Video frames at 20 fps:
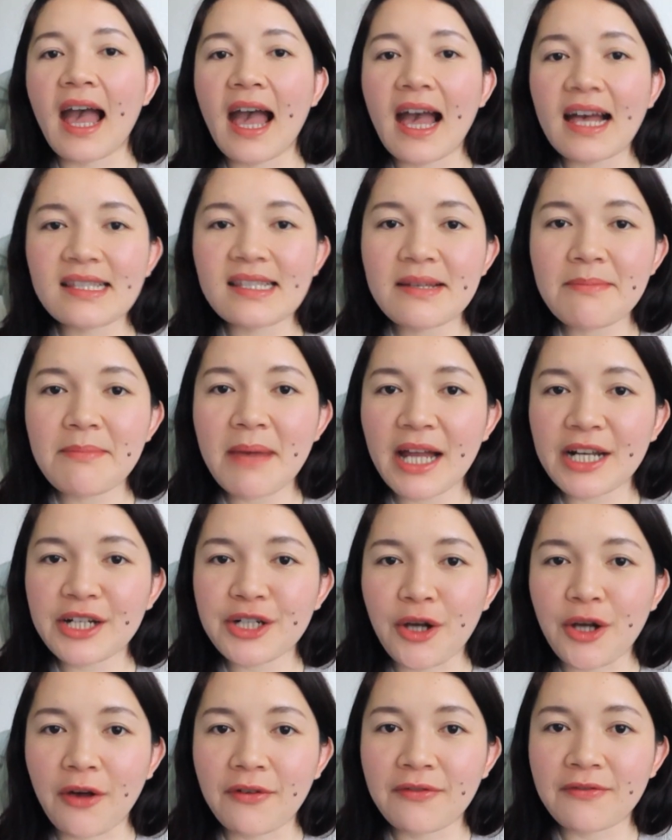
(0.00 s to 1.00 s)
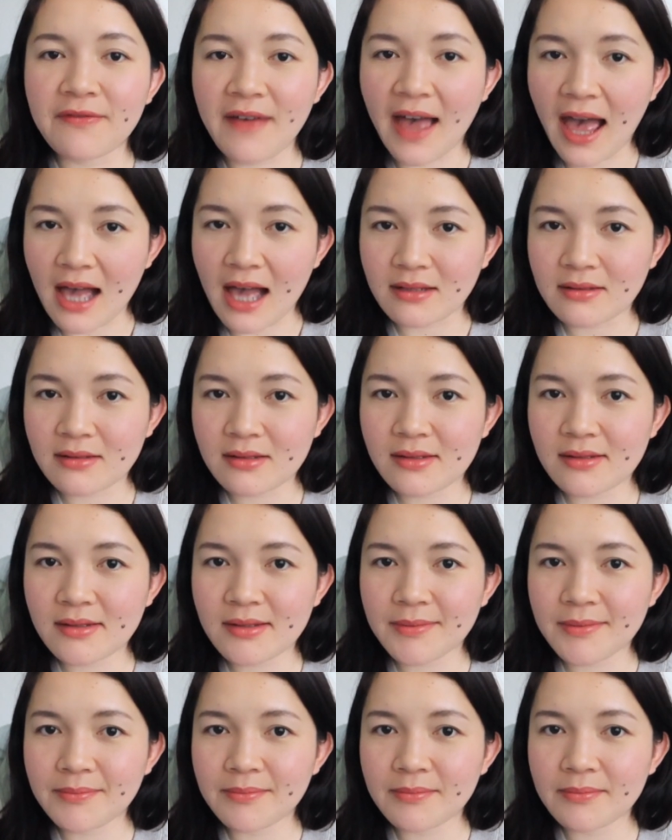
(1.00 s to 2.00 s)
As a matter of
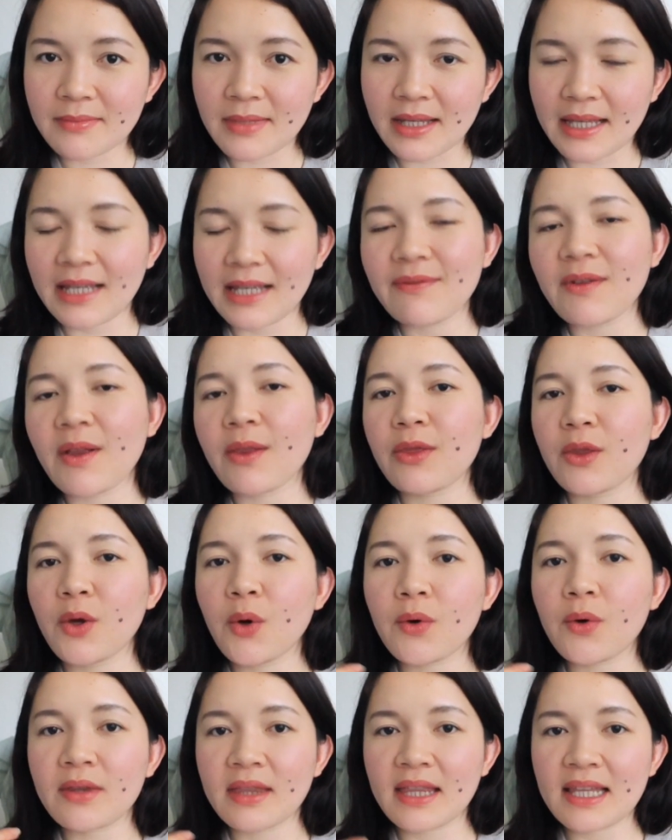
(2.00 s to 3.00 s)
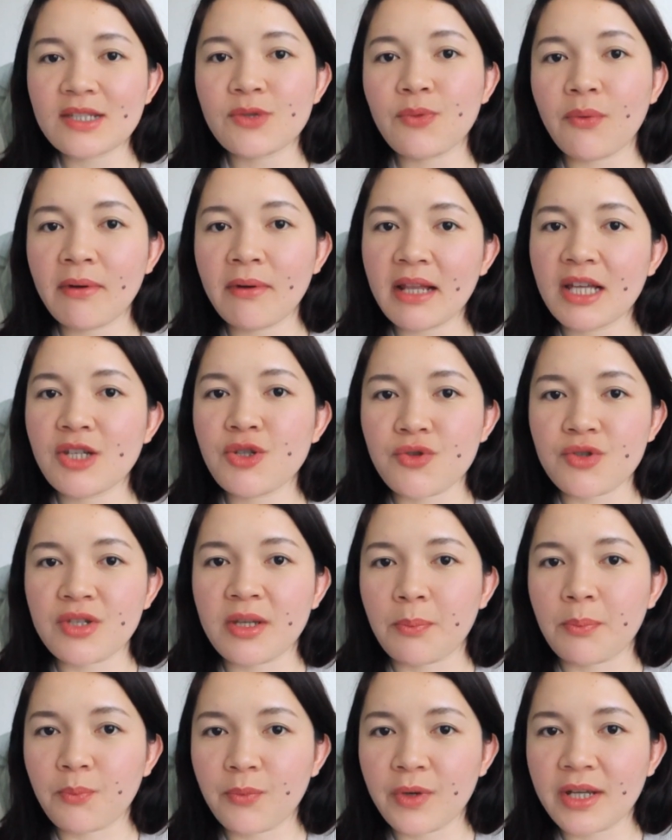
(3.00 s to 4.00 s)
fact, even though this
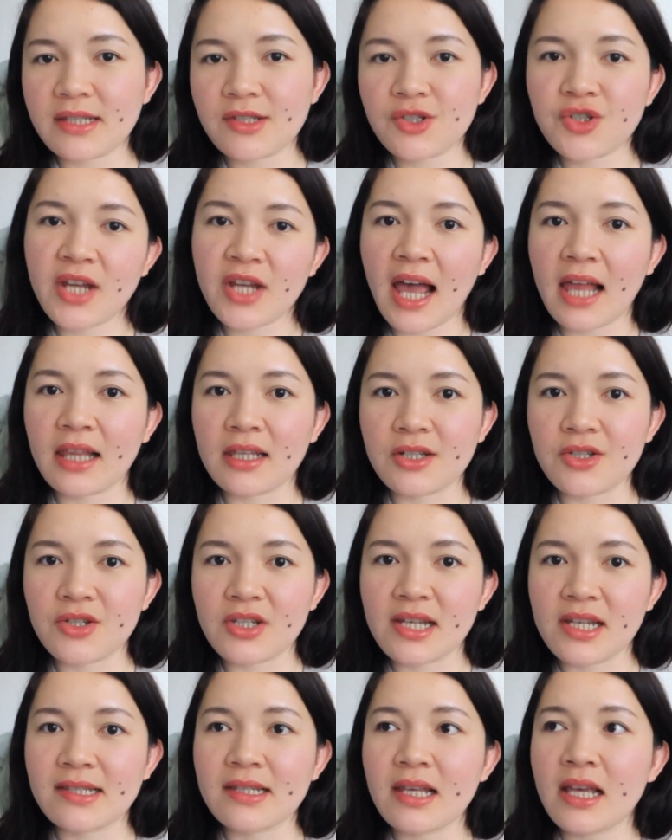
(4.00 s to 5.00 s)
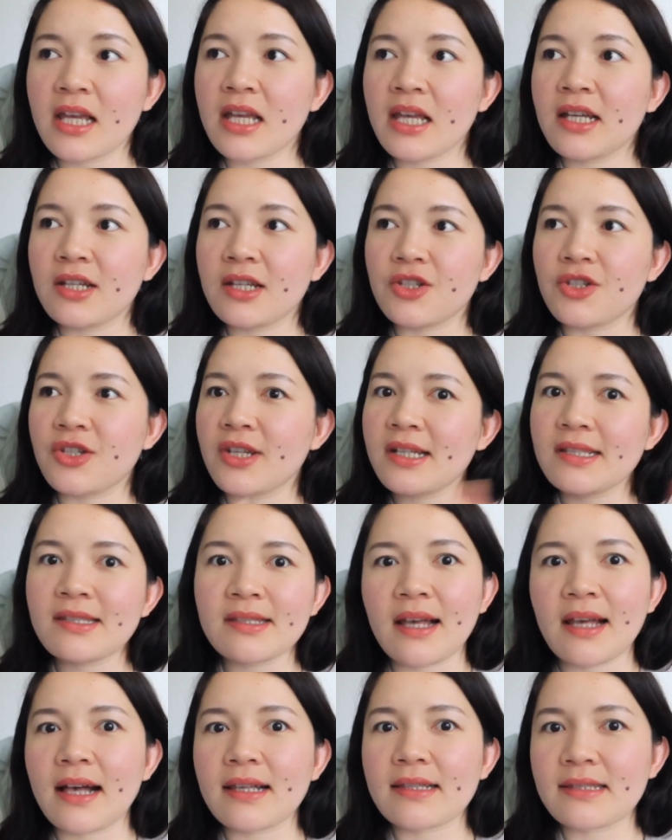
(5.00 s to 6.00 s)
relationship brings challenges,
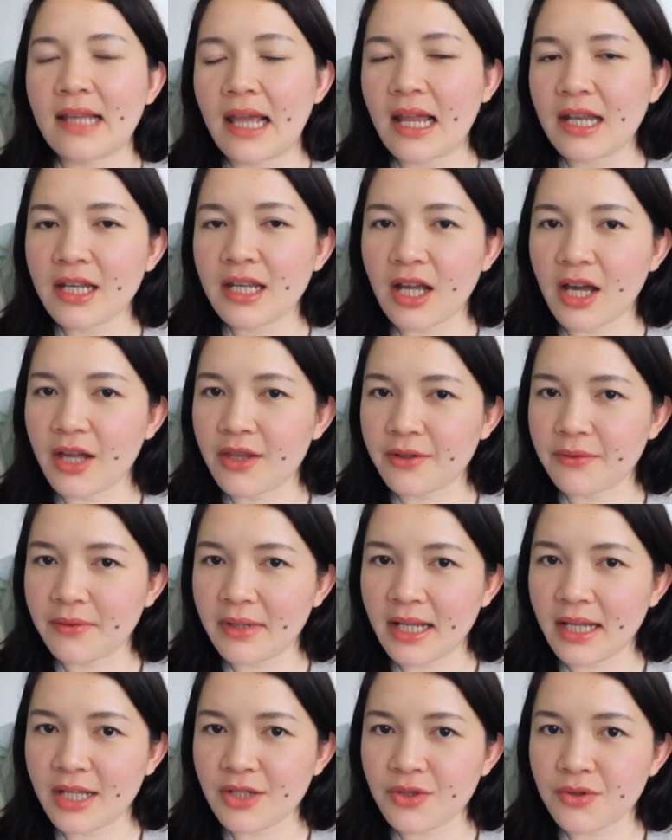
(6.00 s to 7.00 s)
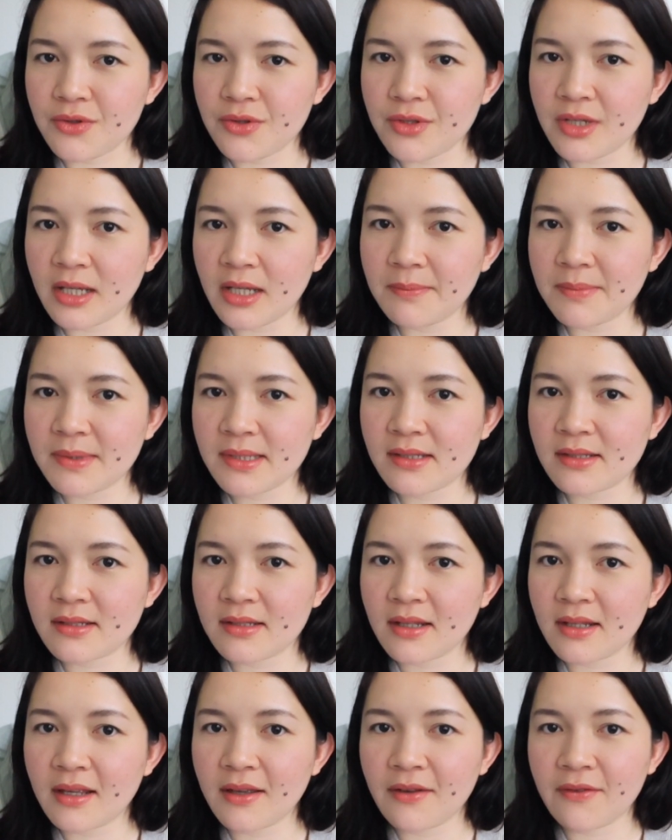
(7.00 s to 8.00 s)
just as any other relationships,
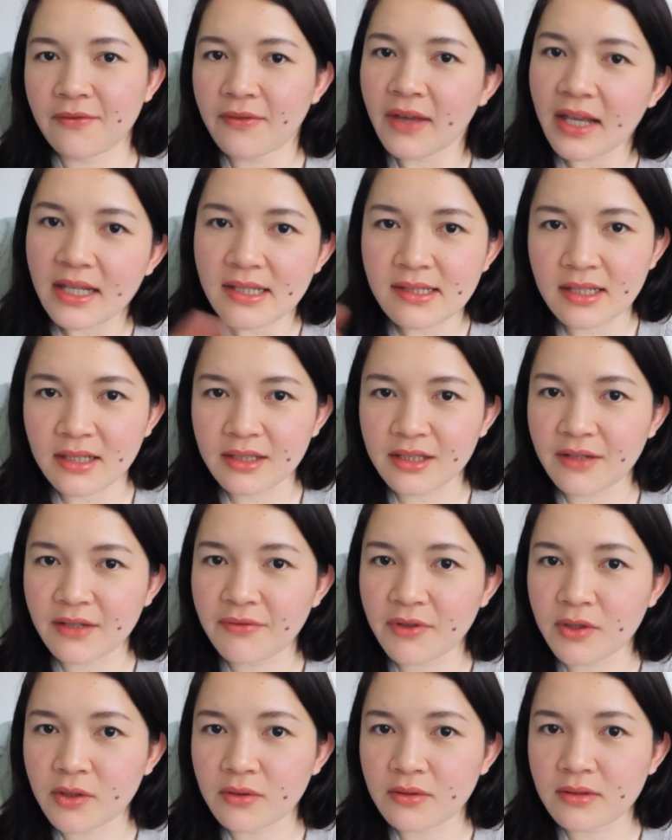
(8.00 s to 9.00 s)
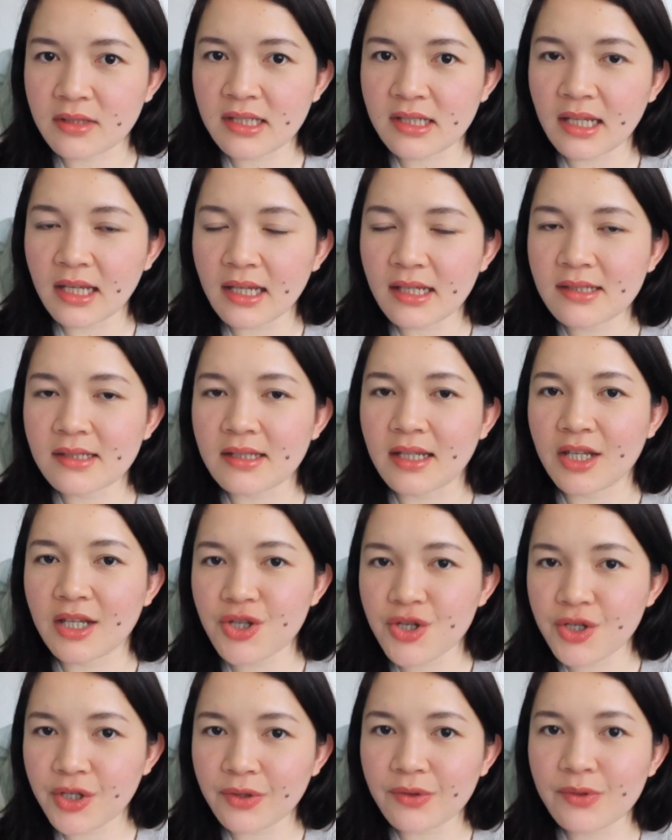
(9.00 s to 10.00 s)
facing difficulties,
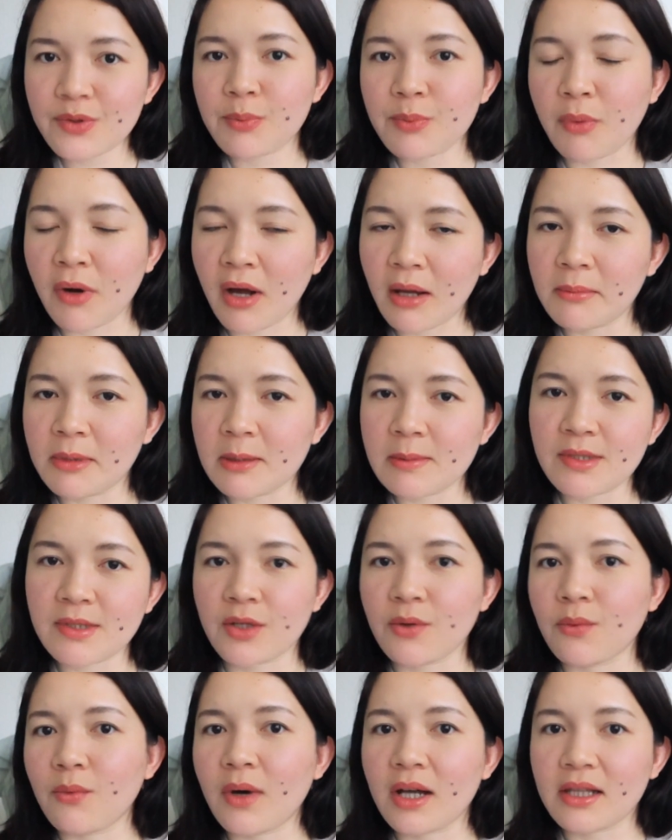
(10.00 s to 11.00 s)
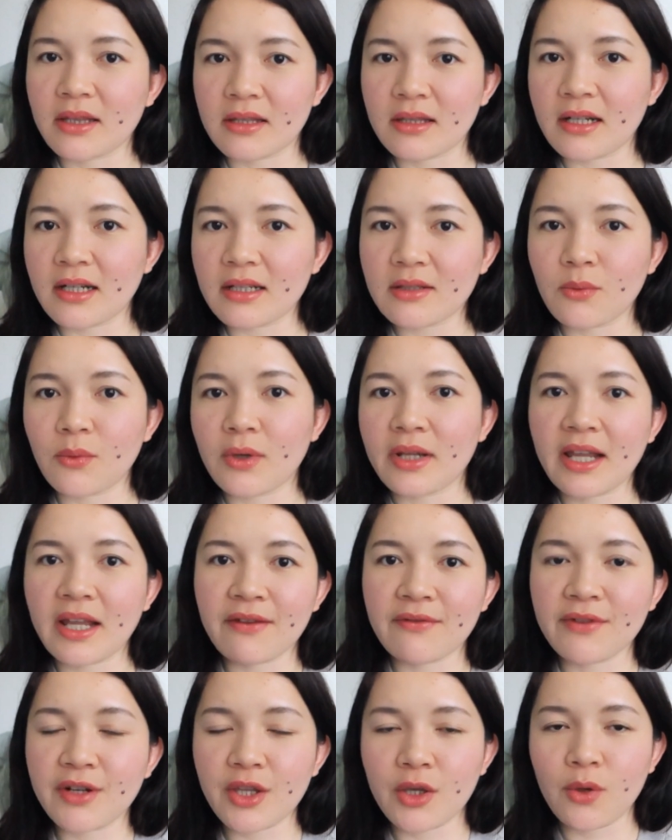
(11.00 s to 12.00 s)
issues, problems, or whatnot,
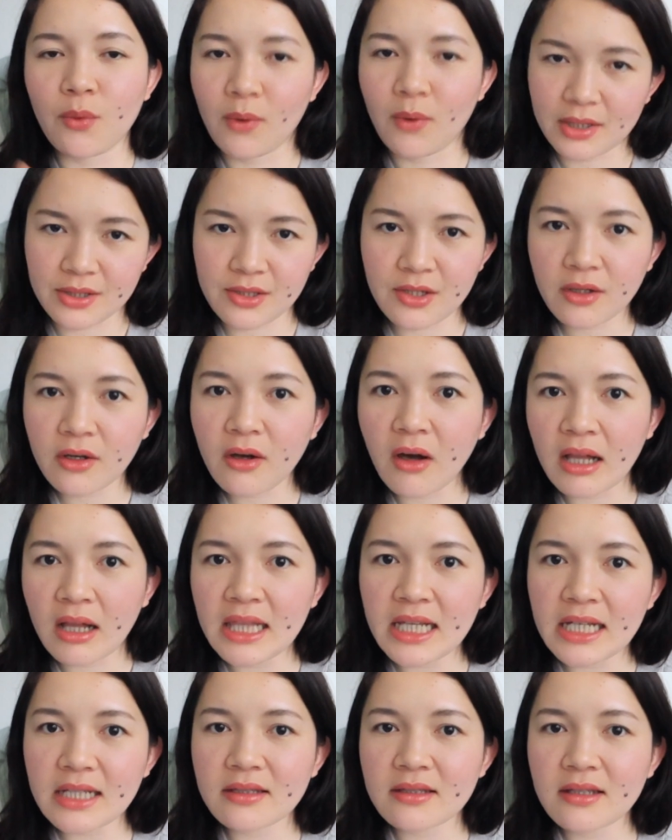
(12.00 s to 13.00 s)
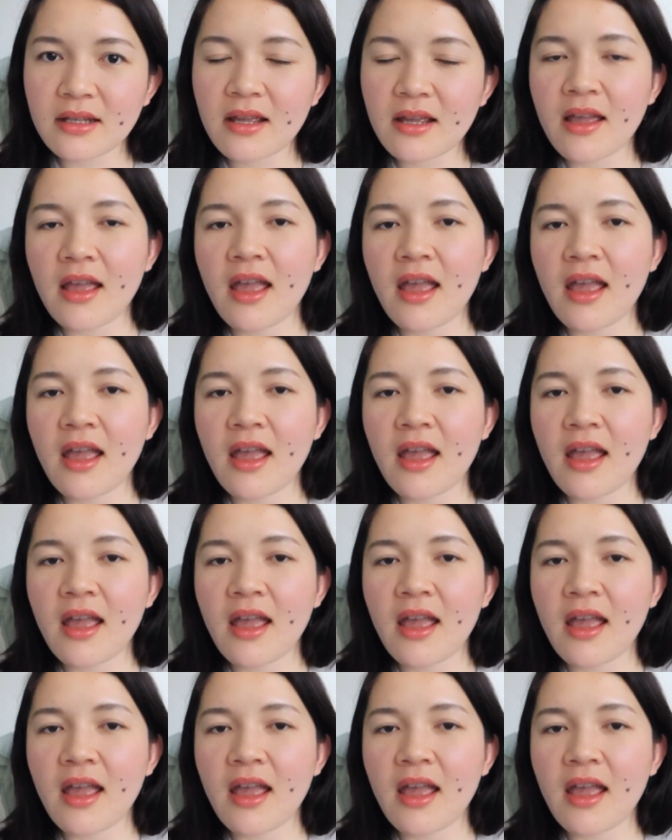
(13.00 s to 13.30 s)
whatever you want to call it.